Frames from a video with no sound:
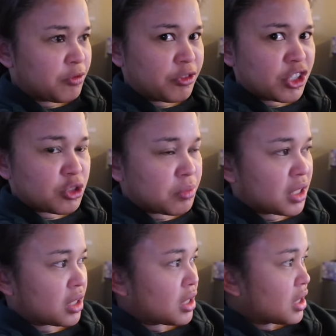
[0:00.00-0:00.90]
fresh
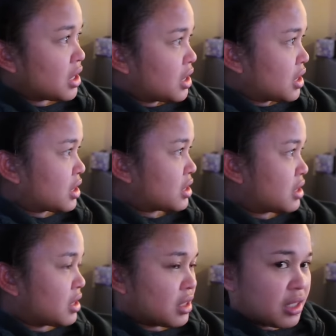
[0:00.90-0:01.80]
meat.
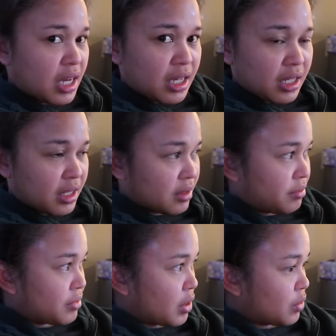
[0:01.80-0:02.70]
It's ugly.
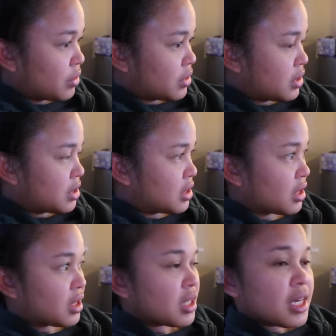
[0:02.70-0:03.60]
Now
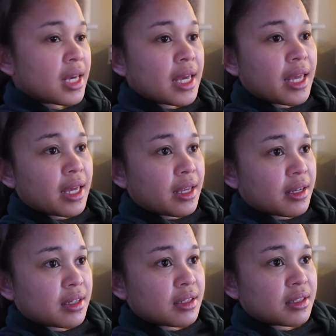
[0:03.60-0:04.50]
stink.
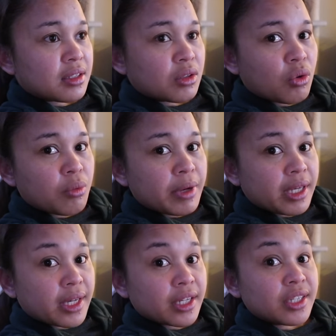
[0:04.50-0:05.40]
And oh my
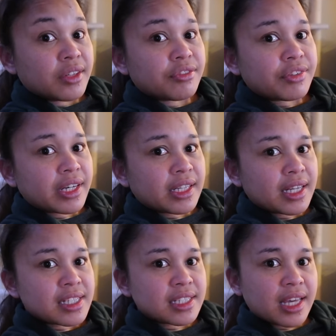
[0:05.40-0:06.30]
God, they fight
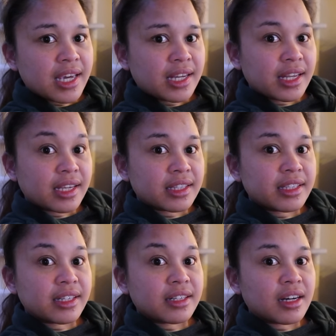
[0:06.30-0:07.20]
last night like
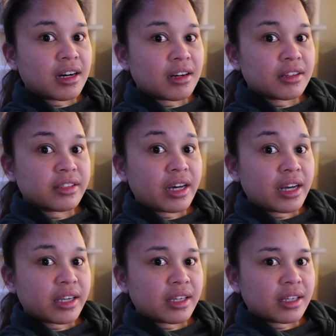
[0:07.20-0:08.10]
they are
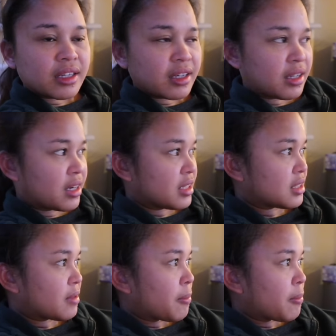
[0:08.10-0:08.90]
dying, guys.